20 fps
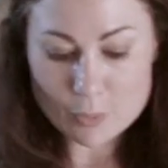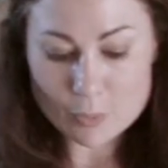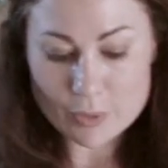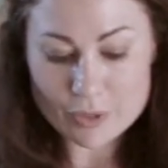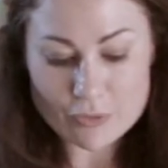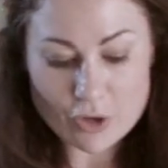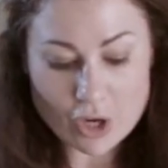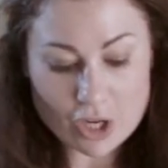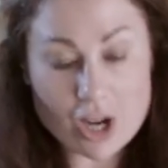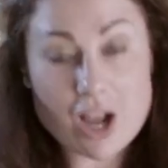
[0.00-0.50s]

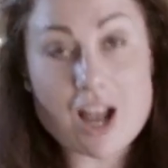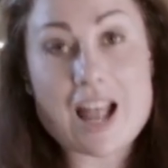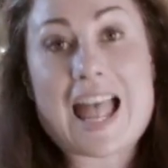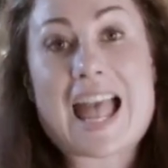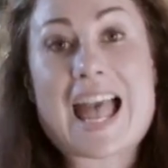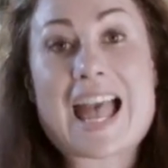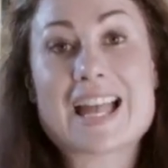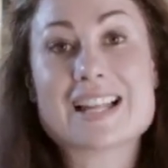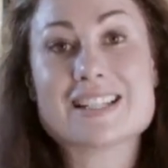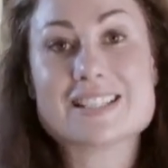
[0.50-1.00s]
we've got our
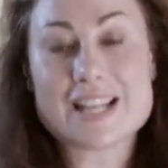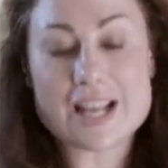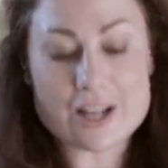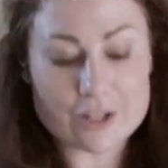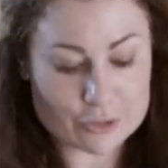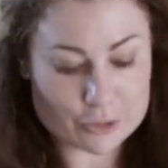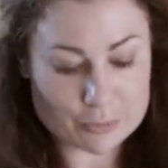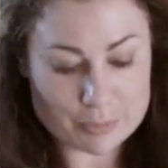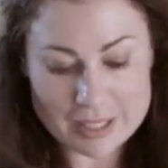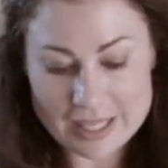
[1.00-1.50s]

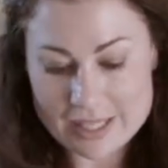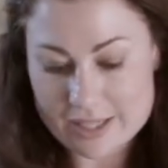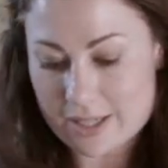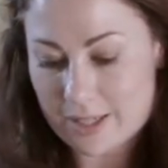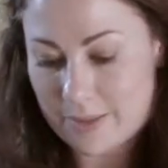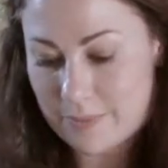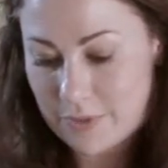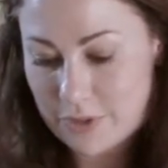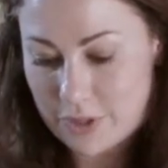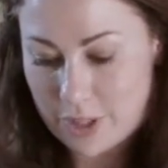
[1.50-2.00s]
handheld
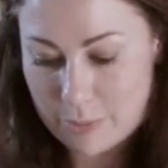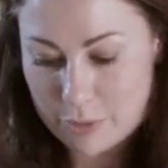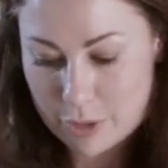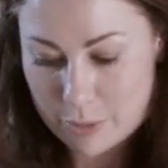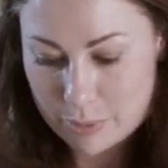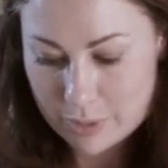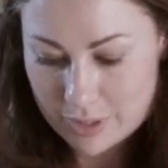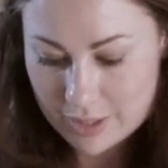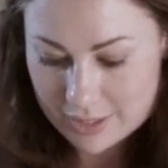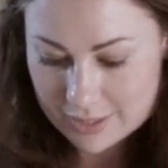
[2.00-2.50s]
blender. So I'm
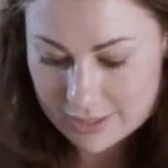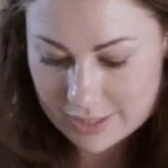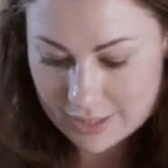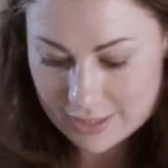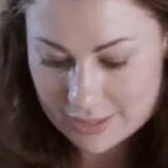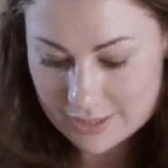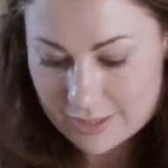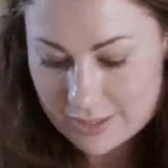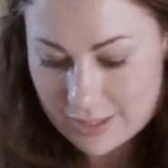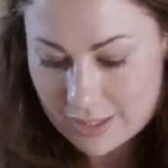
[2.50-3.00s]
going to put this in
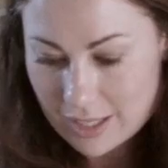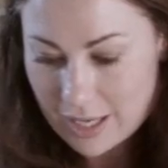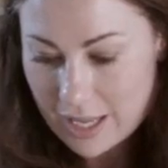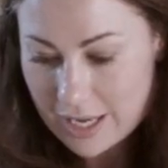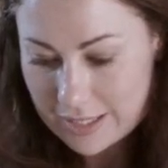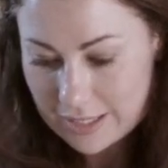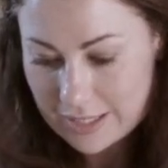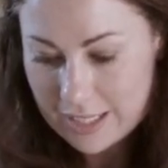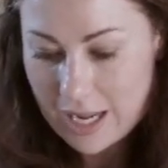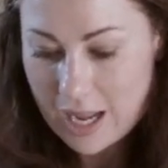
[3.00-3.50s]
a
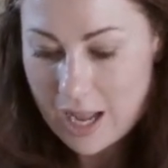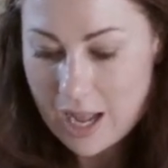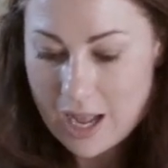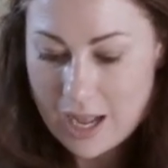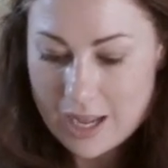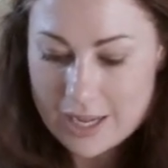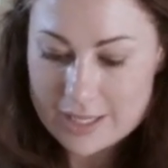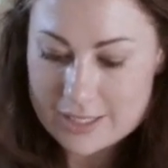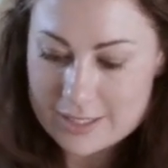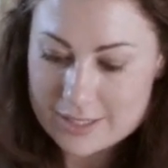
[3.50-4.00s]
slightly
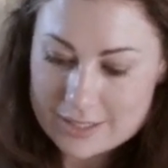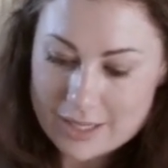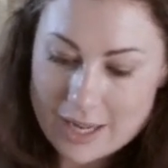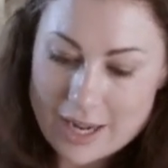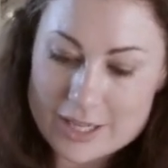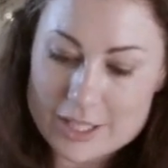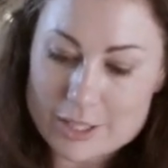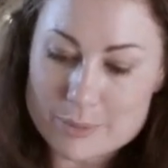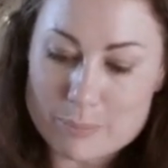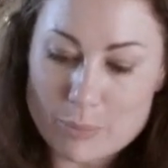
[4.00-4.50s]
higher
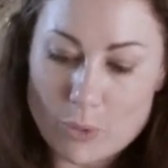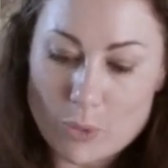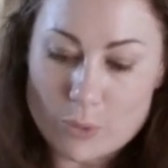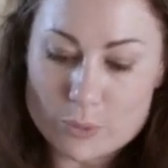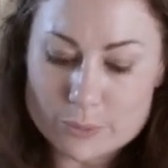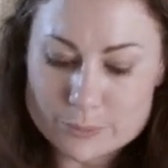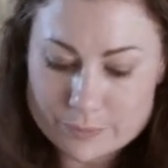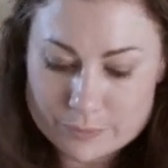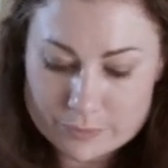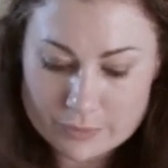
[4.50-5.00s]
sided
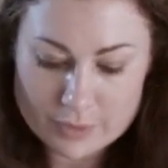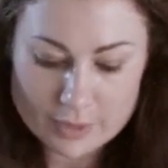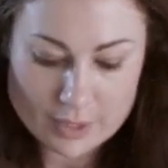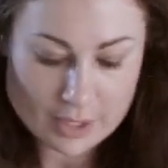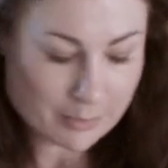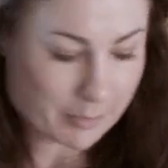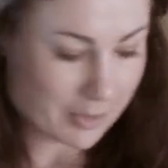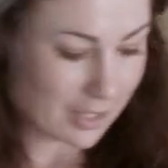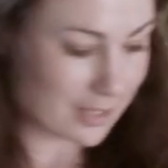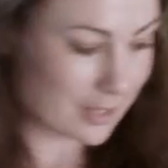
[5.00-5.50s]
bowl
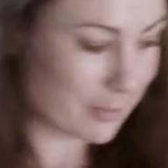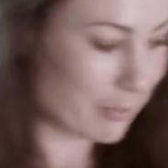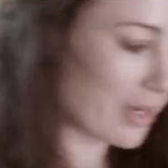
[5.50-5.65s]
because